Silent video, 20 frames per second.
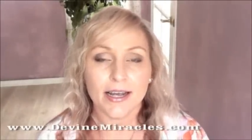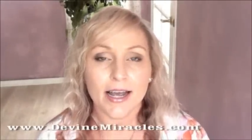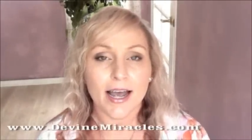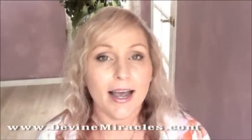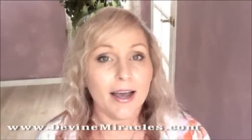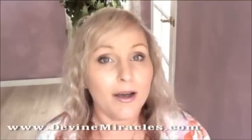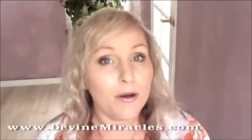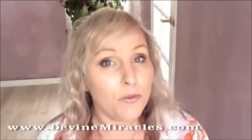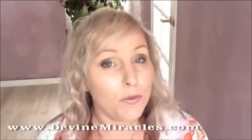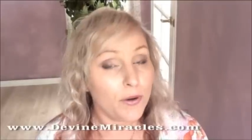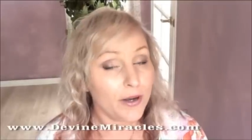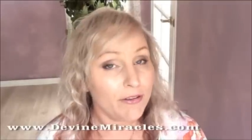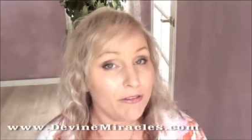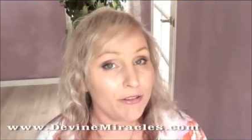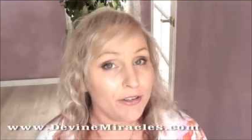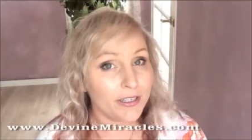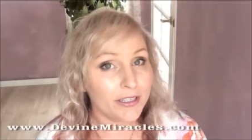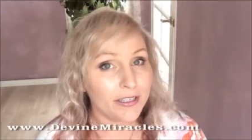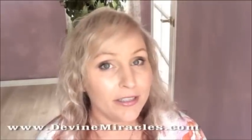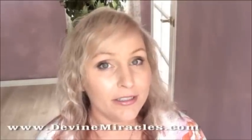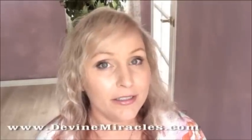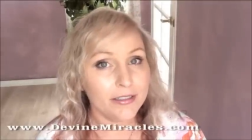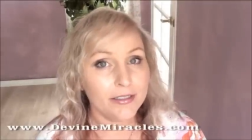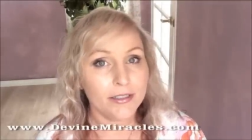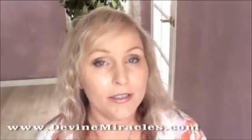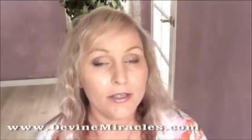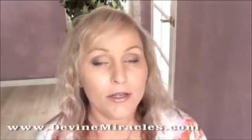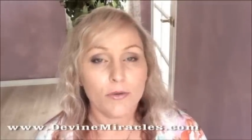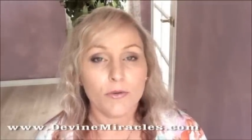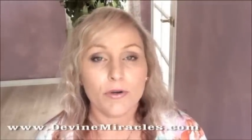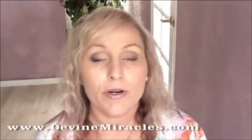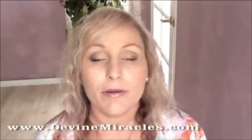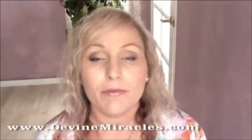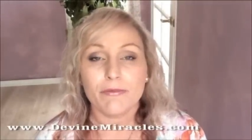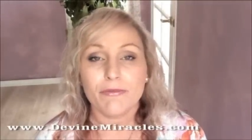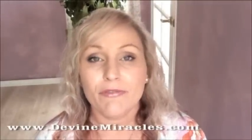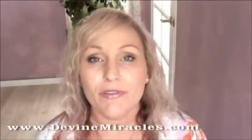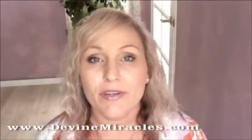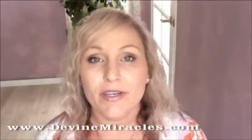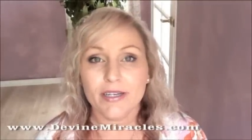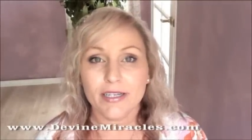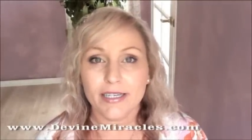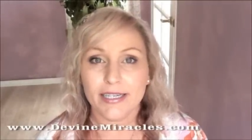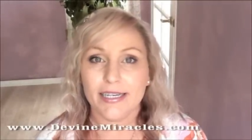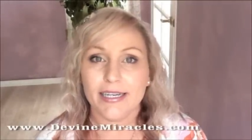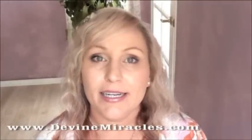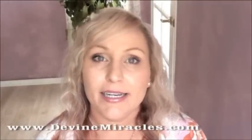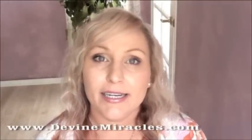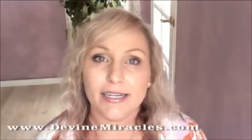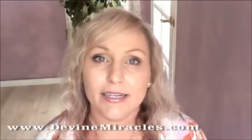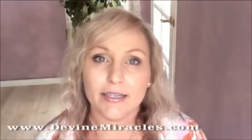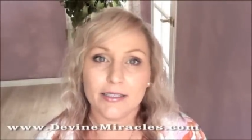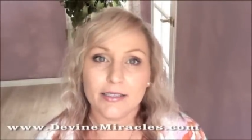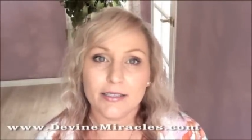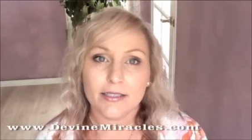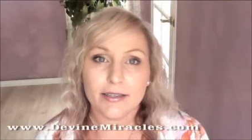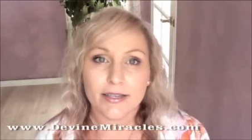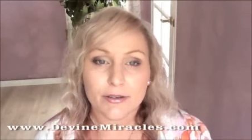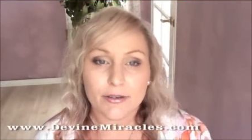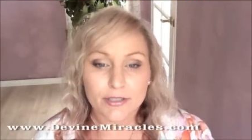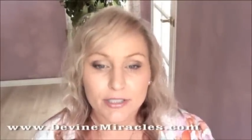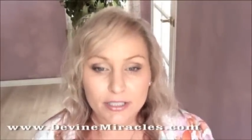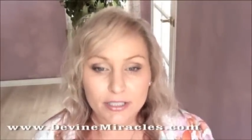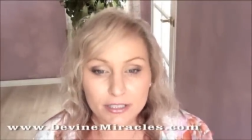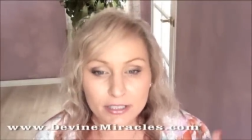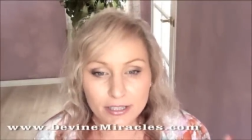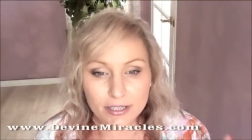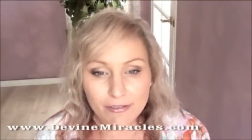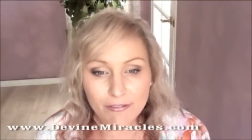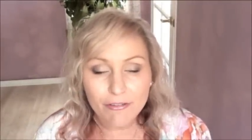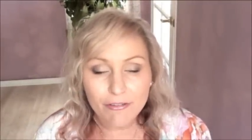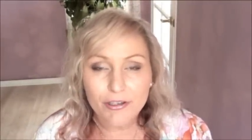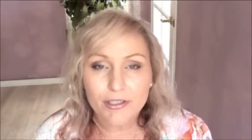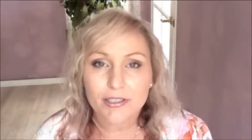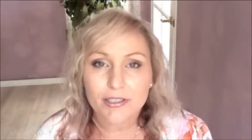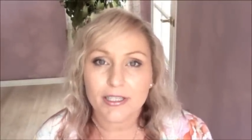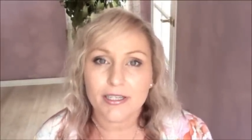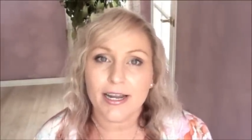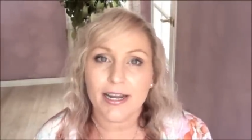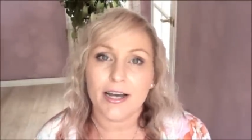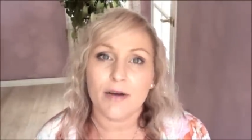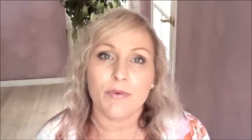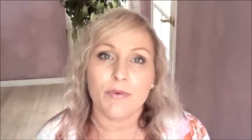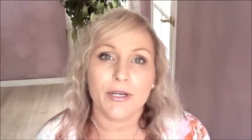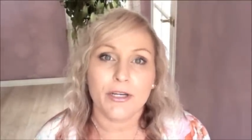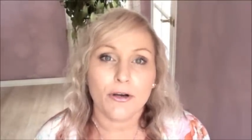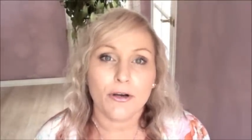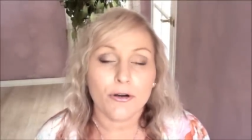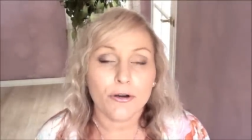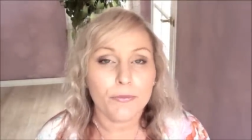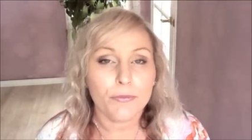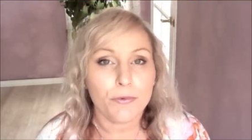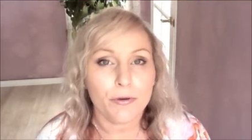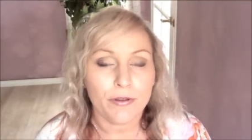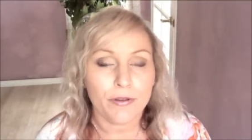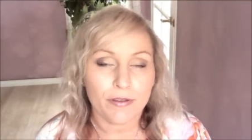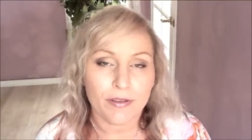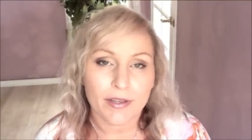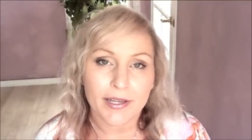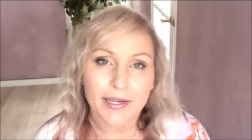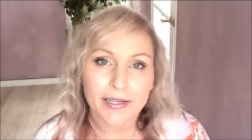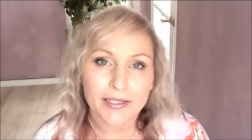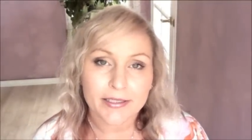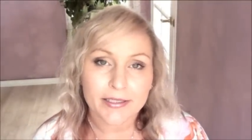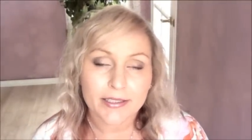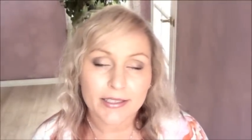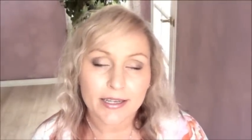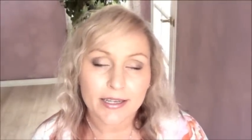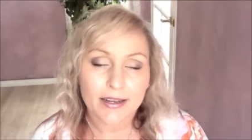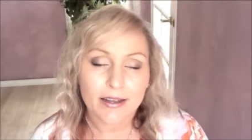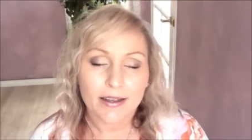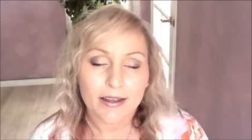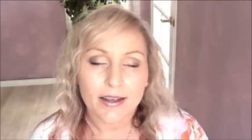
However, what I'm feeling is there is a difference in how we cope with things,